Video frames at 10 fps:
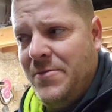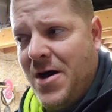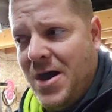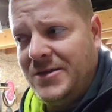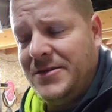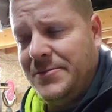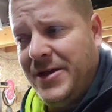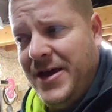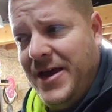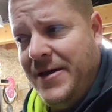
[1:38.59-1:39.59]

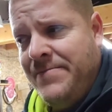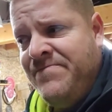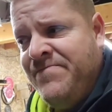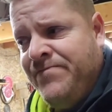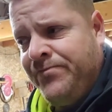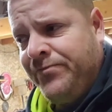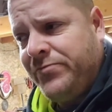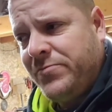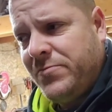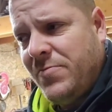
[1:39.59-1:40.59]
possibly
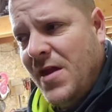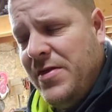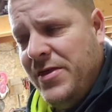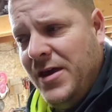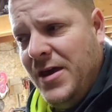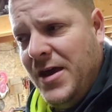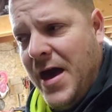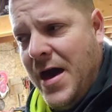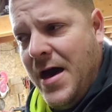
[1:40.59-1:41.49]
the